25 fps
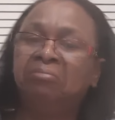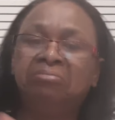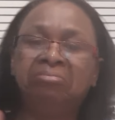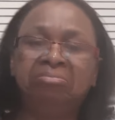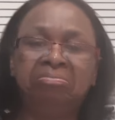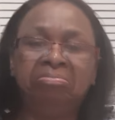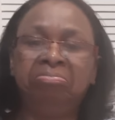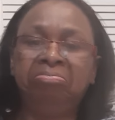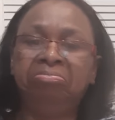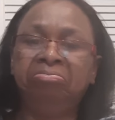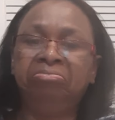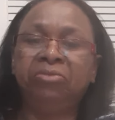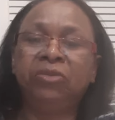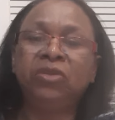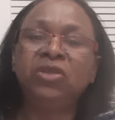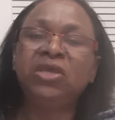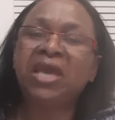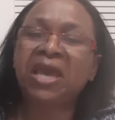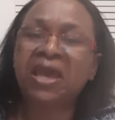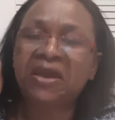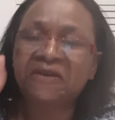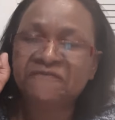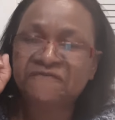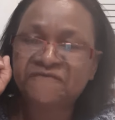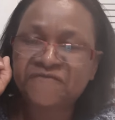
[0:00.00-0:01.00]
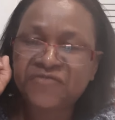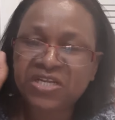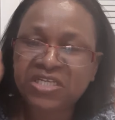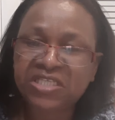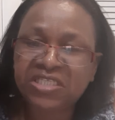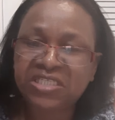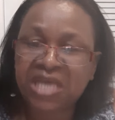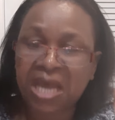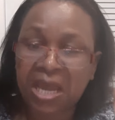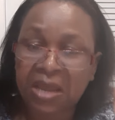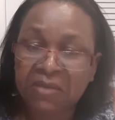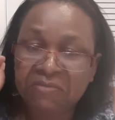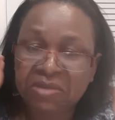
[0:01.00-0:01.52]
Mm-mm. Every
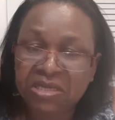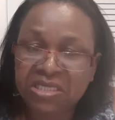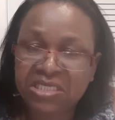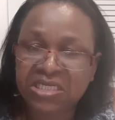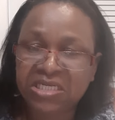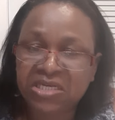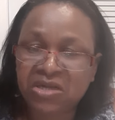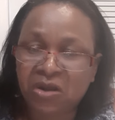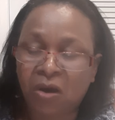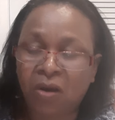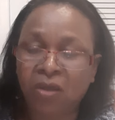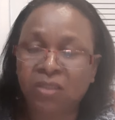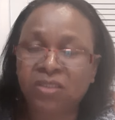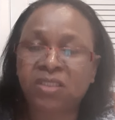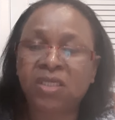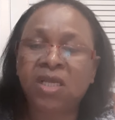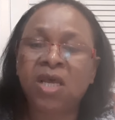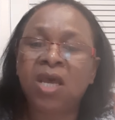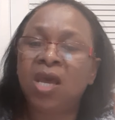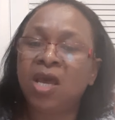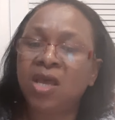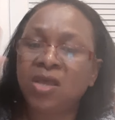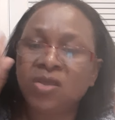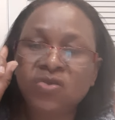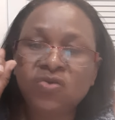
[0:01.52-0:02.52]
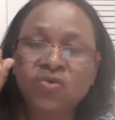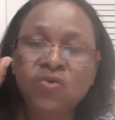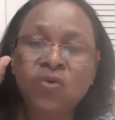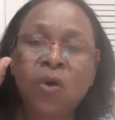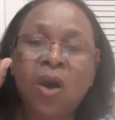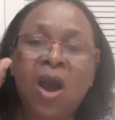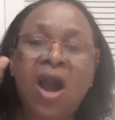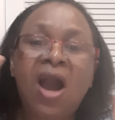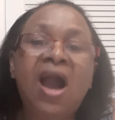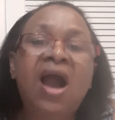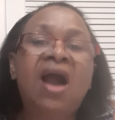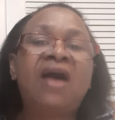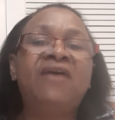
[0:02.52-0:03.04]
time it knocks, you
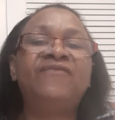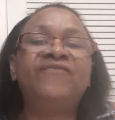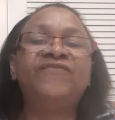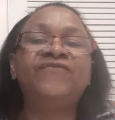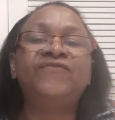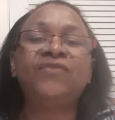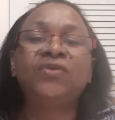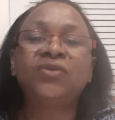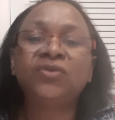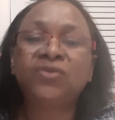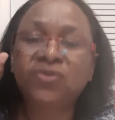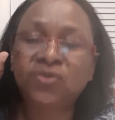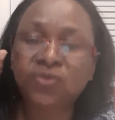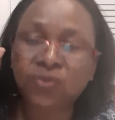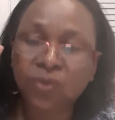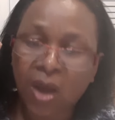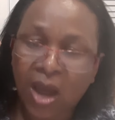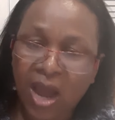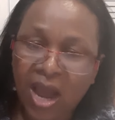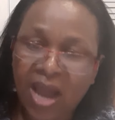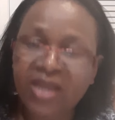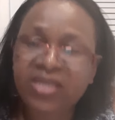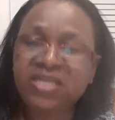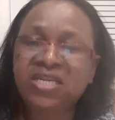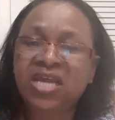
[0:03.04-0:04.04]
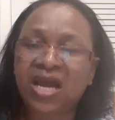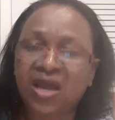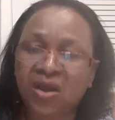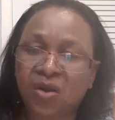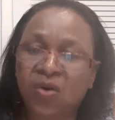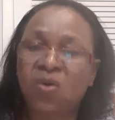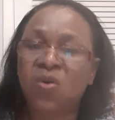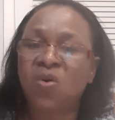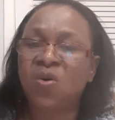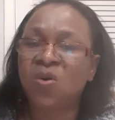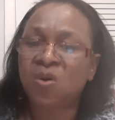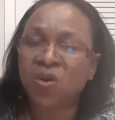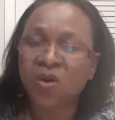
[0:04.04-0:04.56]
have to
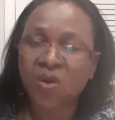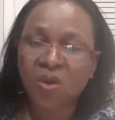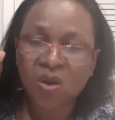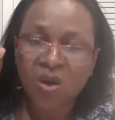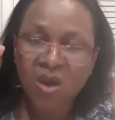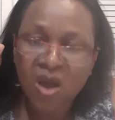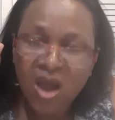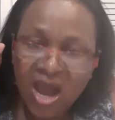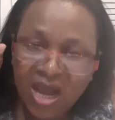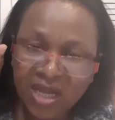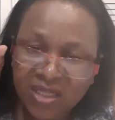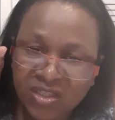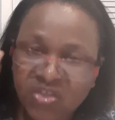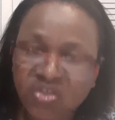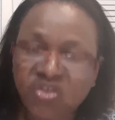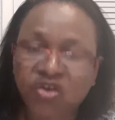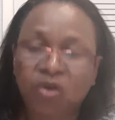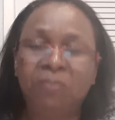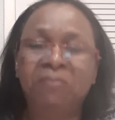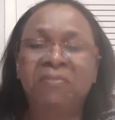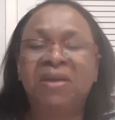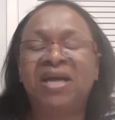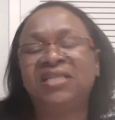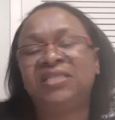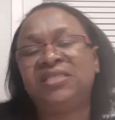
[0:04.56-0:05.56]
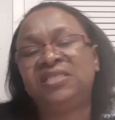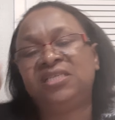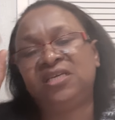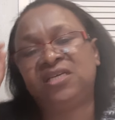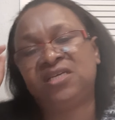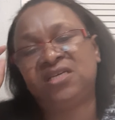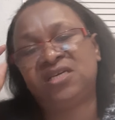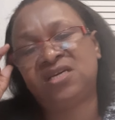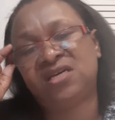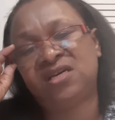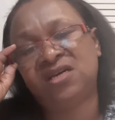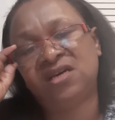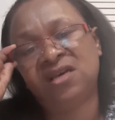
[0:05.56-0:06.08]
undergo a
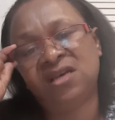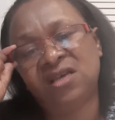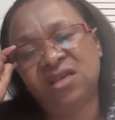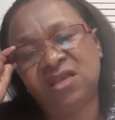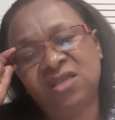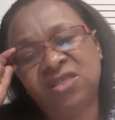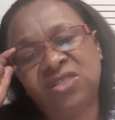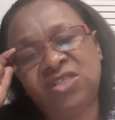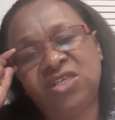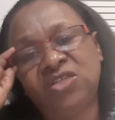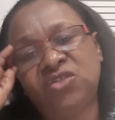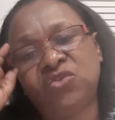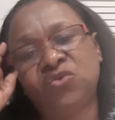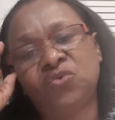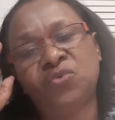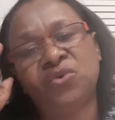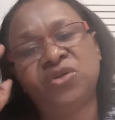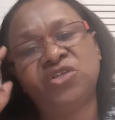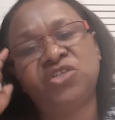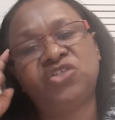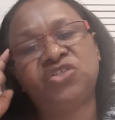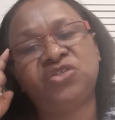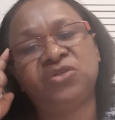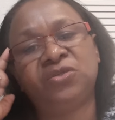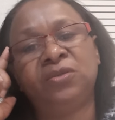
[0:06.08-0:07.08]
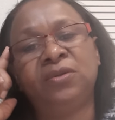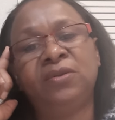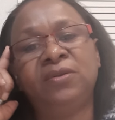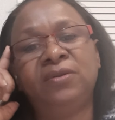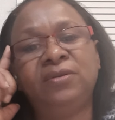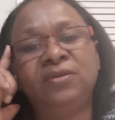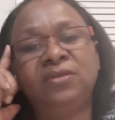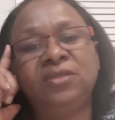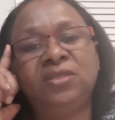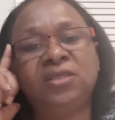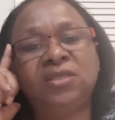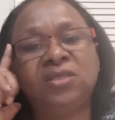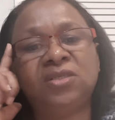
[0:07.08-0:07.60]
traumatic situation,
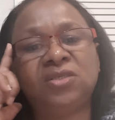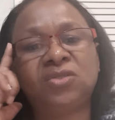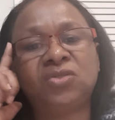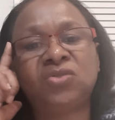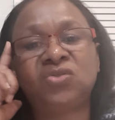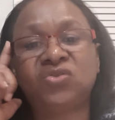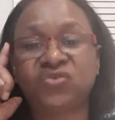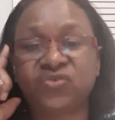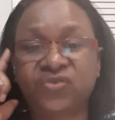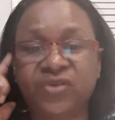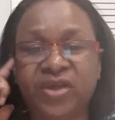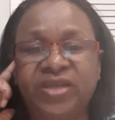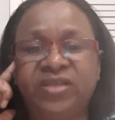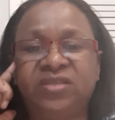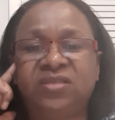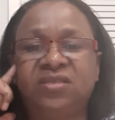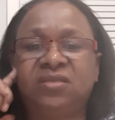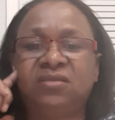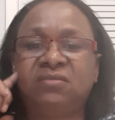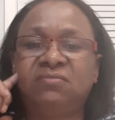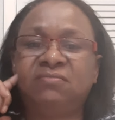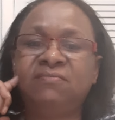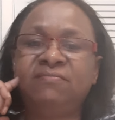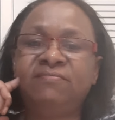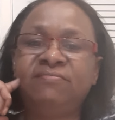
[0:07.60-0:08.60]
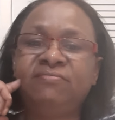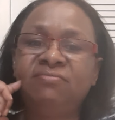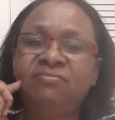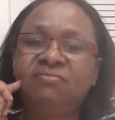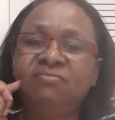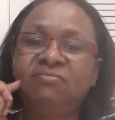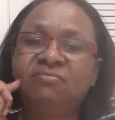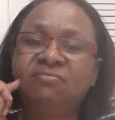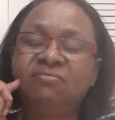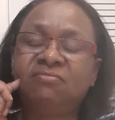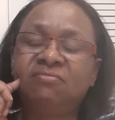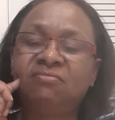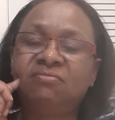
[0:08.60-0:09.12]
stress,
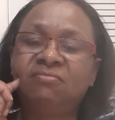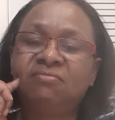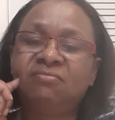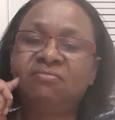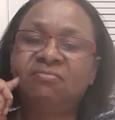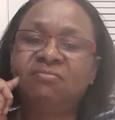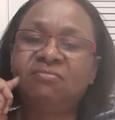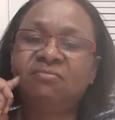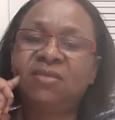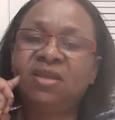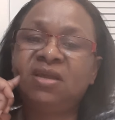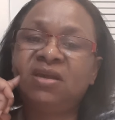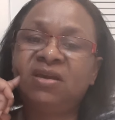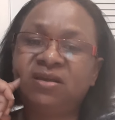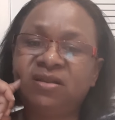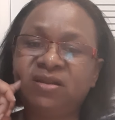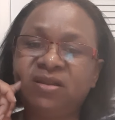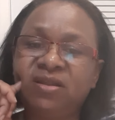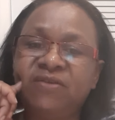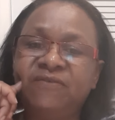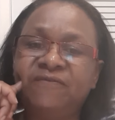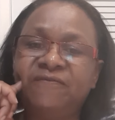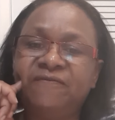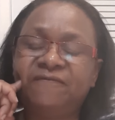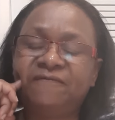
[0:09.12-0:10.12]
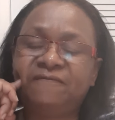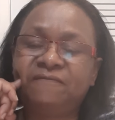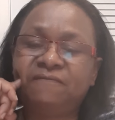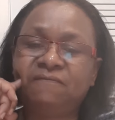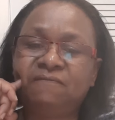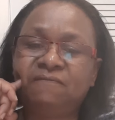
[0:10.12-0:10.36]
grief.